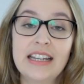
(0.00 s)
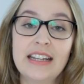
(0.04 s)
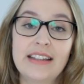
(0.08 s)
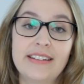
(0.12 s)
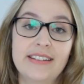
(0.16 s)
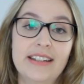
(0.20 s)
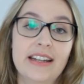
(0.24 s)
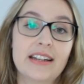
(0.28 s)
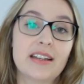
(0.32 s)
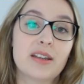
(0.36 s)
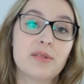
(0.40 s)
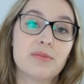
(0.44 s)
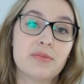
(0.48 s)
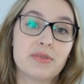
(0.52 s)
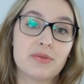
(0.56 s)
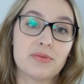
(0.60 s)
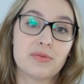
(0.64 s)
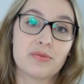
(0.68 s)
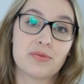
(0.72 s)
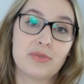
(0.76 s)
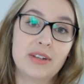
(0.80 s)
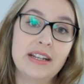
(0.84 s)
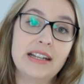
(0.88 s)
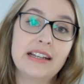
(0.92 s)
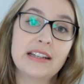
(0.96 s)
And that can be
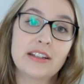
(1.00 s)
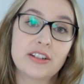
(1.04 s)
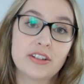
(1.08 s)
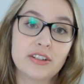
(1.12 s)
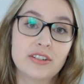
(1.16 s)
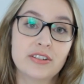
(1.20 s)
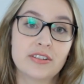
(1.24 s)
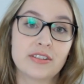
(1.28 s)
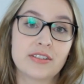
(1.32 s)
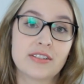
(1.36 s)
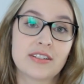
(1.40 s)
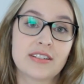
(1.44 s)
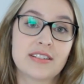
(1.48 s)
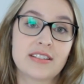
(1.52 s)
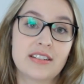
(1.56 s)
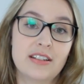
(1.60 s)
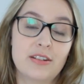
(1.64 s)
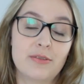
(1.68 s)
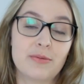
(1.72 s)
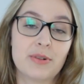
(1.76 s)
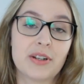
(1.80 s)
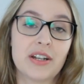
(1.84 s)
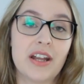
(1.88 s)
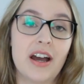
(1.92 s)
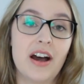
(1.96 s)
really good to see
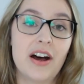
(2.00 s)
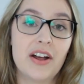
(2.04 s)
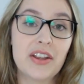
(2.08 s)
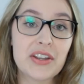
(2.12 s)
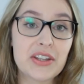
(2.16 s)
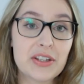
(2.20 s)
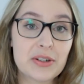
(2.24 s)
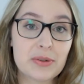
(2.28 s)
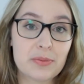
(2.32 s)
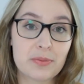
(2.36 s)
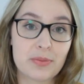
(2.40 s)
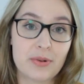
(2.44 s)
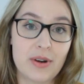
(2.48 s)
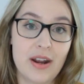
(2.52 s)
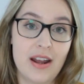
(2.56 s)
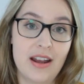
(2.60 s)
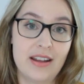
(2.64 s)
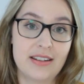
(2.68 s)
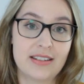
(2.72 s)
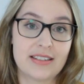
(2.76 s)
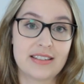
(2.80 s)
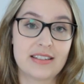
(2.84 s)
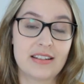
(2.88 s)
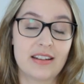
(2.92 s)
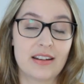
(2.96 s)
what other
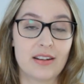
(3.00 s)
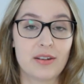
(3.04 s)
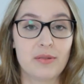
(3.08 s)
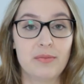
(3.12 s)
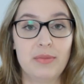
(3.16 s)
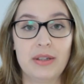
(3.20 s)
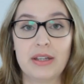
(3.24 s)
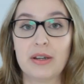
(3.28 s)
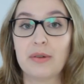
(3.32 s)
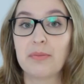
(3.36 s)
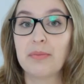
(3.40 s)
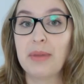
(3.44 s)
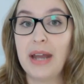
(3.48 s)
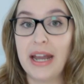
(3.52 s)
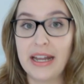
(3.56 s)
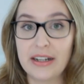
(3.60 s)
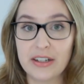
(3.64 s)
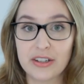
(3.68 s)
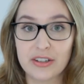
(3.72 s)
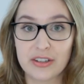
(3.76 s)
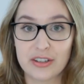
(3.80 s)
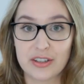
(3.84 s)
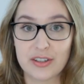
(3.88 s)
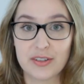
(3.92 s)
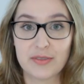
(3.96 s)
brands that can be
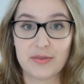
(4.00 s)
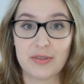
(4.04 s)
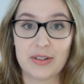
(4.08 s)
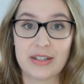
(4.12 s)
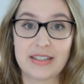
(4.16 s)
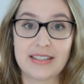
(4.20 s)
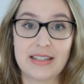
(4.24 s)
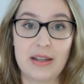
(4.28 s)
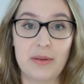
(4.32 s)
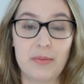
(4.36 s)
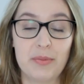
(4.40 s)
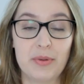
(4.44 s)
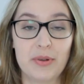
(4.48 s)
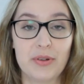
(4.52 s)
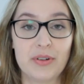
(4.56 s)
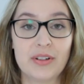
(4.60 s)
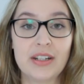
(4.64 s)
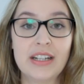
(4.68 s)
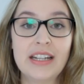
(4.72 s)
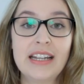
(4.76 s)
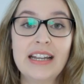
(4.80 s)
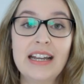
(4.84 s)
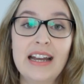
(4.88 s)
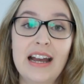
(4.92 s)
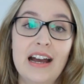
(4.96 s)
competitors, for example,
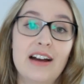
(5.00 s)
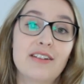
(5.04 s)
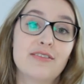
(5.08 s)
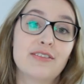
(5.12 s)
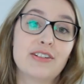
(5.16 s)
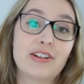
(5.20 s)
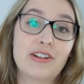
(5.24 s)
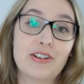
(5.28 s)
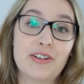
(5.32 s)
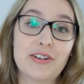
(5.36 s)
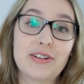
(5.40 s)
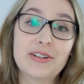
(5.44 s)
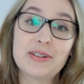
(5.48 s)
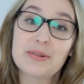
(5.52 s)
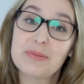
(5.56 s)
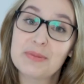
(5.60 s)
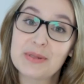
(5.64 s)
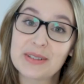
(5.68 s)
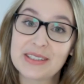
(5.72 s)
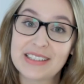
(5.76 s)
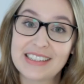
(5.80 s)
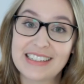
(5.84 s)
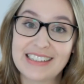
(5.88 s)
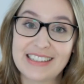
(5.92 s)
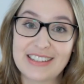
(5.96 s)
have learned
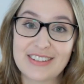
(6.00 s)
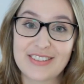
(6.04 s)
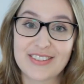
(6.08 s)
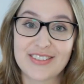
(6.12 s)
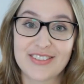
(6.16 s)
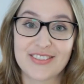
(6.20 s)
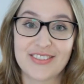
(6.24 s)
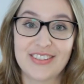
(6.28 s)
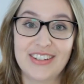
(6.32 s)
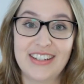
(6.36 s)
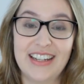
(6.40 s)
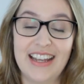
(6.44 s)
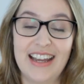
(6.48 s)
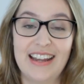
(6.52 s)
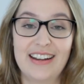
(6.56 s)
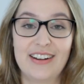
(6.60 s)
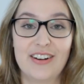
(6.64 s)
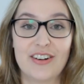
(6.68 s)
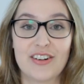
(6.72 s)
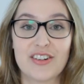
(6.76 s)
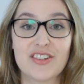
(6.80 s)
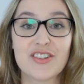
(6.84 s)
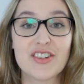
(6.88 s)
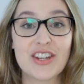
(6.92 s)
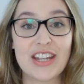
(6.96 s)
about the industry and
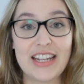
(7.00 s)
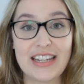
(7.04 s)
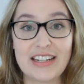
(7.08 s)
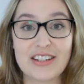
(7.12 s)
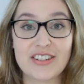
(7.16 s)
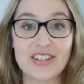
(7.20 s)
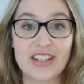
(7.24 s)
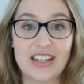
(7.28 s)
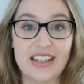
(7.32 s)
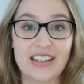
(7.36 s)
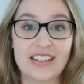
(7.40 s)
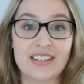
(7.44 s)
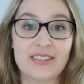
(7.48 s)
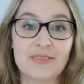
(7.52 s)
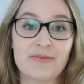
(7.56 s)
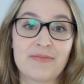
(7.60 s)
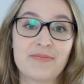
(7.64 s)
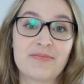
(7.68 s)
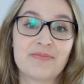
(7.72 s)
are changing.